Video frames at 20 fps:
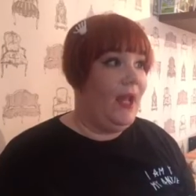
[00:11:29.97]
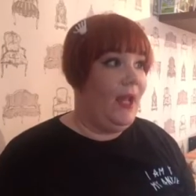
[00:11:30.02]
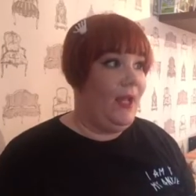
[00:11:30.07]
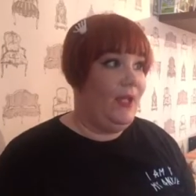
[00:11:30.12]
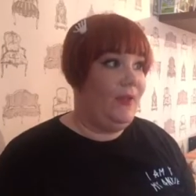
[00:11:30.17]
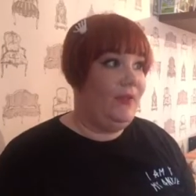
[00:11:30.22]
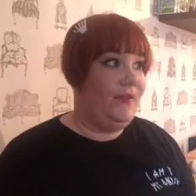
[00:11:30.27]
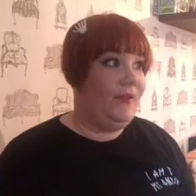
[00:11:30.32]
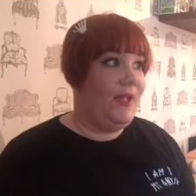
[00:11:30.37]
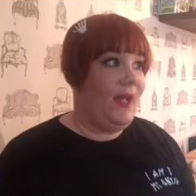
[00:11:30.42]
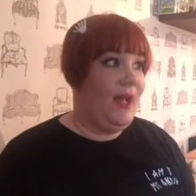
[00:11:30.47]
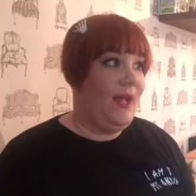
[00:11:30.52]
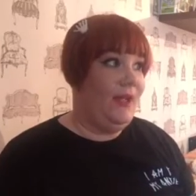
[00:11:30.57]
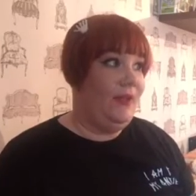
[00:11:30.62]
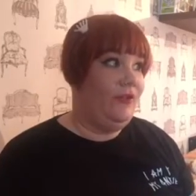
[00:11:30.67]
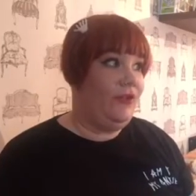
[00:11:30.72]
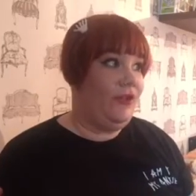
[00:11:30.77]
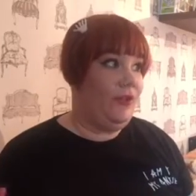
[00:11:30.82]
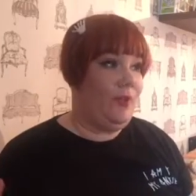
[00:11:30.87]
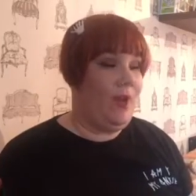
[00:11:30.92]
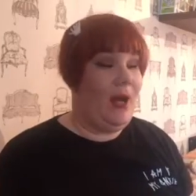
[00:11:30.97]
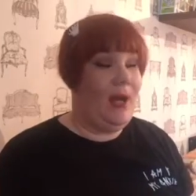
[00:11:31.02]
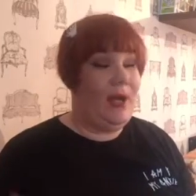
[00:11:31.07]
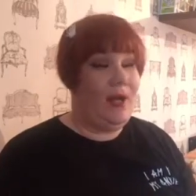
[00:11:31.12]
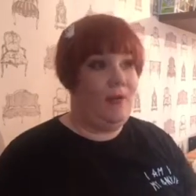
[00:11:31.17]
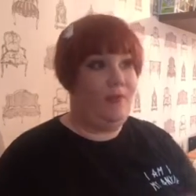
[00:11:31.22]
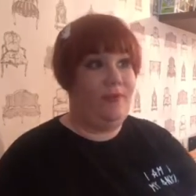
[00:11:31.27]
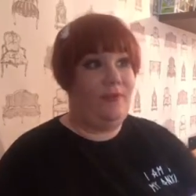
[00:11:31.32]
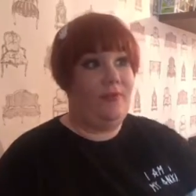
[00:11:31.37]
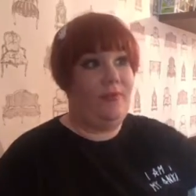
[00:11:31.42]
and I do
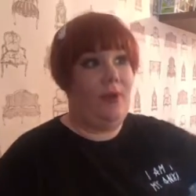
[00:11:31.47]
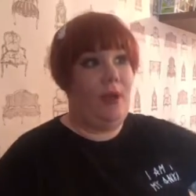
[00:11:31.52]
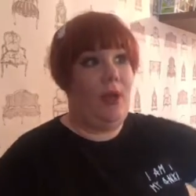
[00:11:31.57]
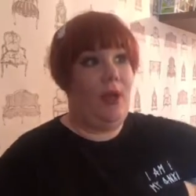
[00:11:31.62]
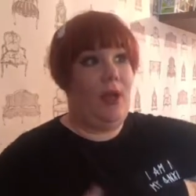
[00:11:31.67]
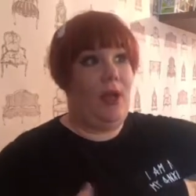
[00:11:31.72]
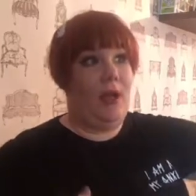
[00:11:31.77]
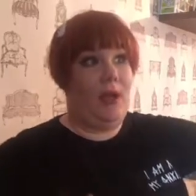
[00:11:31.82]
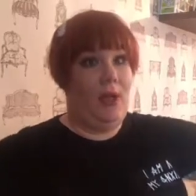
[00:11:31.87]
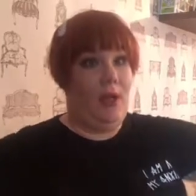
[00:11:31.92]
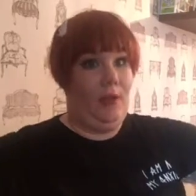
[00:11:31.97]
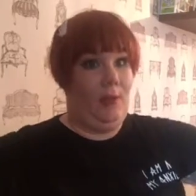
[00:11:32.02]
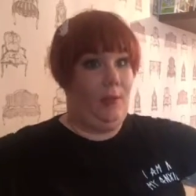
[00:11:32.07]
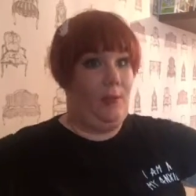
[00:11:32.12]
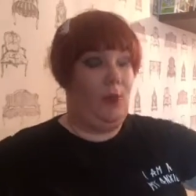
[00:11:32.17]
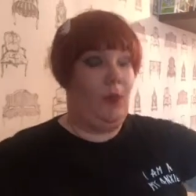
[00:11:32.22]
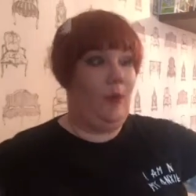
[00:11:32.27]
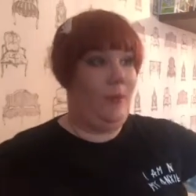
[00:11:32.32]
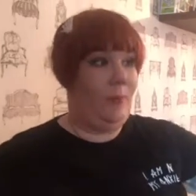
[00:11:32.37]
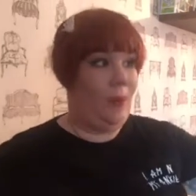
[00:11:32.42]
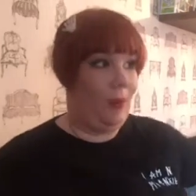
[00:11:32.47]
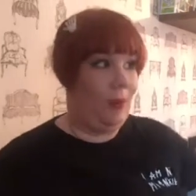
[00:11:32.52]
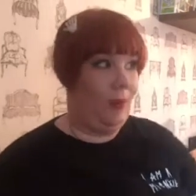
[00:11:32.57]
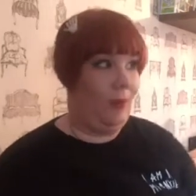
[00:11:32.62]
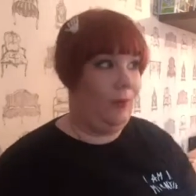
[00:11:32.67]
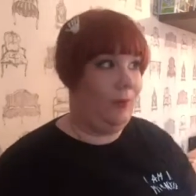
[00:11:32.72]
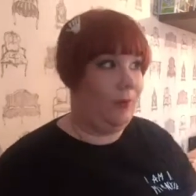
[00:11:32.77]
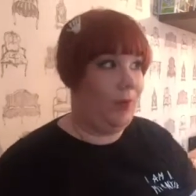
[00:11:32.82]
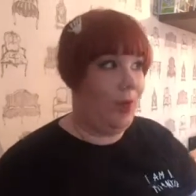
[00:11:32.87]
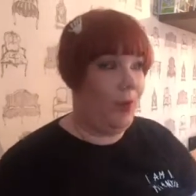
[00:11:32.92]
have a Colourpop
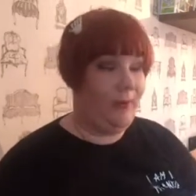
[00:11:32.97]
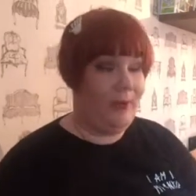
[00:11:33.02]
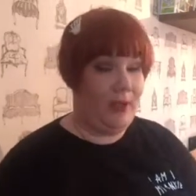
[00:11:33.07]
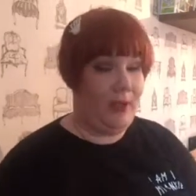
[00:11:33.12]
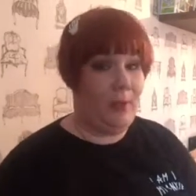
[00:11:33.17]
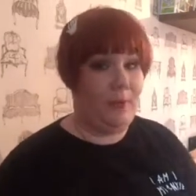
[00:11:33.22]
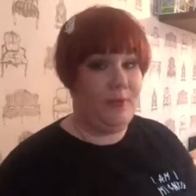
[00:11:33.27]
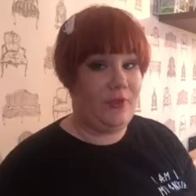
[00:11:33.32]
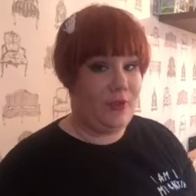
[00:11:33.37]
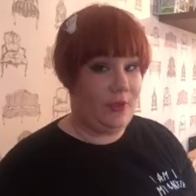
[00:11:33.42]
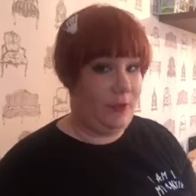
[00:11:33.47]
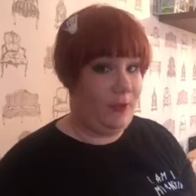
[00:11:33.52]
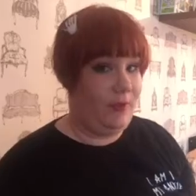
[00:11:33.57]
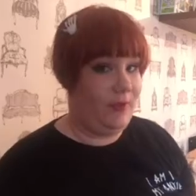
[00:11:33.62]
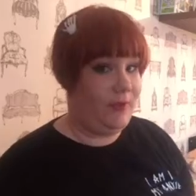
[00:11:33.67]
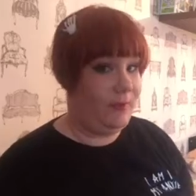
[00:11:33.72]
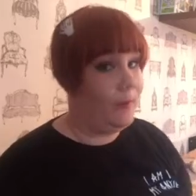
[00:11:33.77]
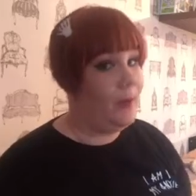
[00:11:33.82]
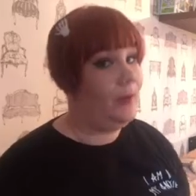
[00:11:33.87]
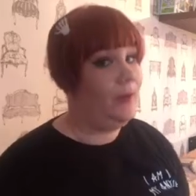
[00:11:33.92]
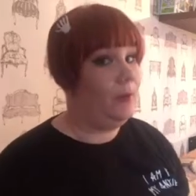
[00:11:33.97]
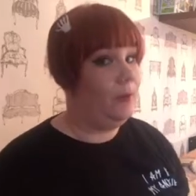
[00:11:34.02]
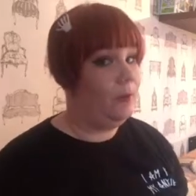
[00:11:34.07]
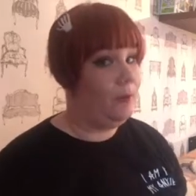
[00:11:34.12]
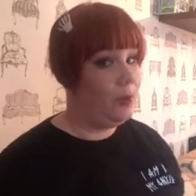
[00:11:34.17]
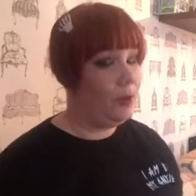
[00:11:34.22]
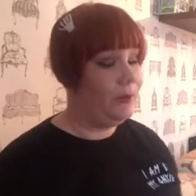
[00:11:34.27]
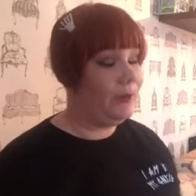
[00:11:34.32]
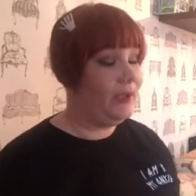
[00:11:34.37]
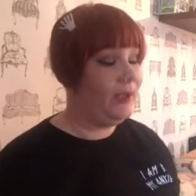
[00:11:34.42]
haul coming up soon that's My Little
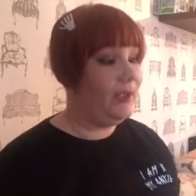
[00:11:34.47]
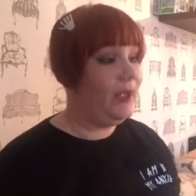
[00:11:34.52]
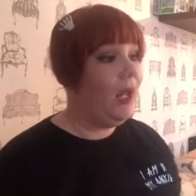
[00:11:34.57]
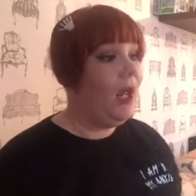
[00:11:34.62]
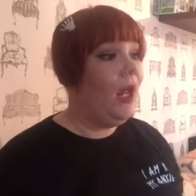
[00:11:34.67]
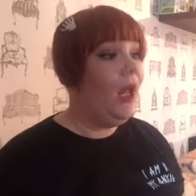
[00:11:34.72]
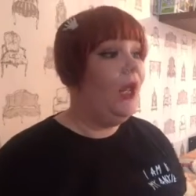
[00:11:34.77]
Pony.